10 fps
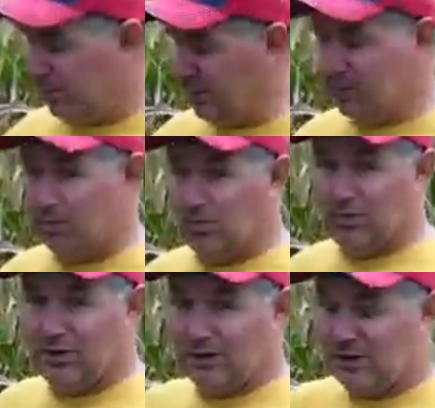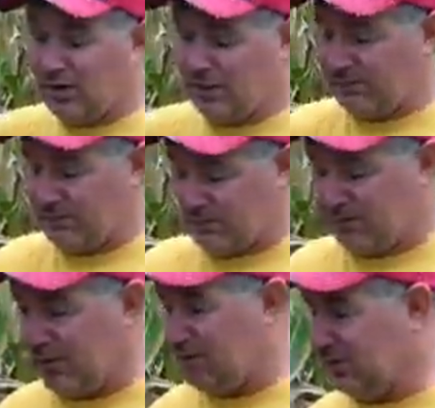they don't break off, so
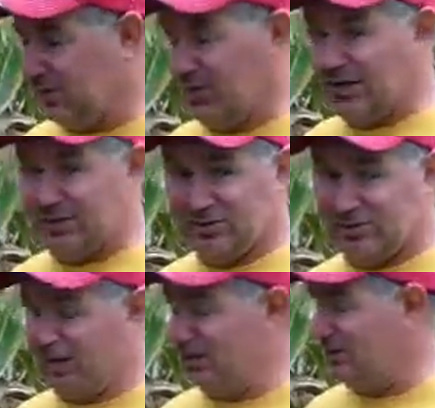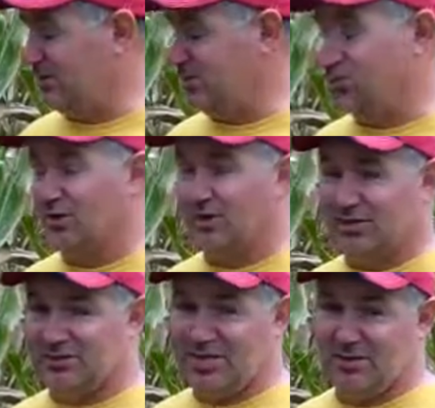that's great. So that means this corn
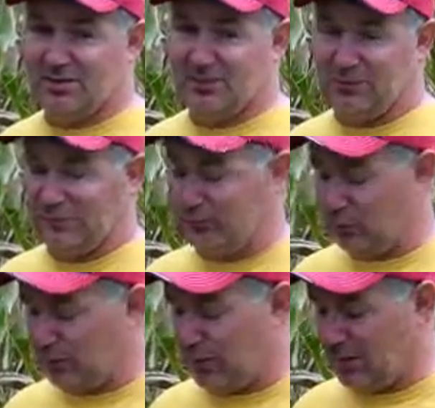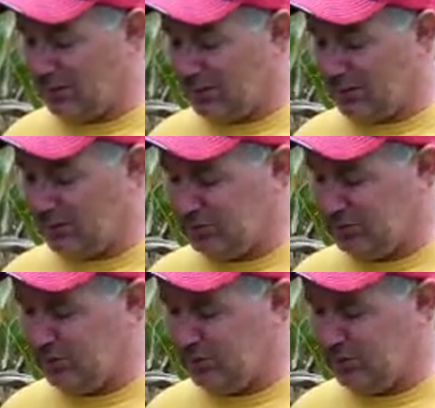can stand in the field for a while if it needs to.